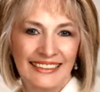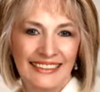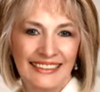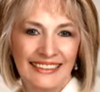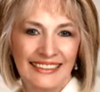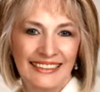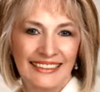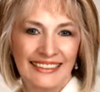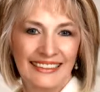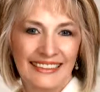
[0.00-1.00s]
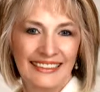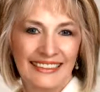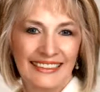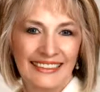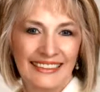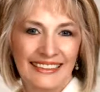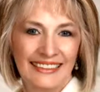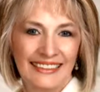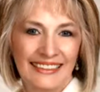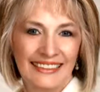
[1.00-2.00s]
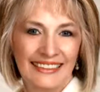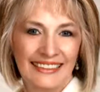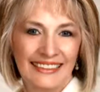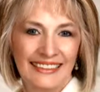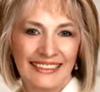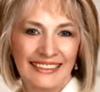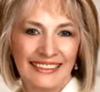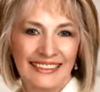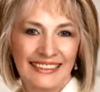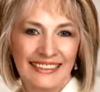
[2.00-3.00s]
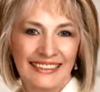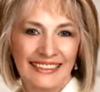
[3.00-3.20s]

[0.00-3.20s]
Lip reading: (not speaking)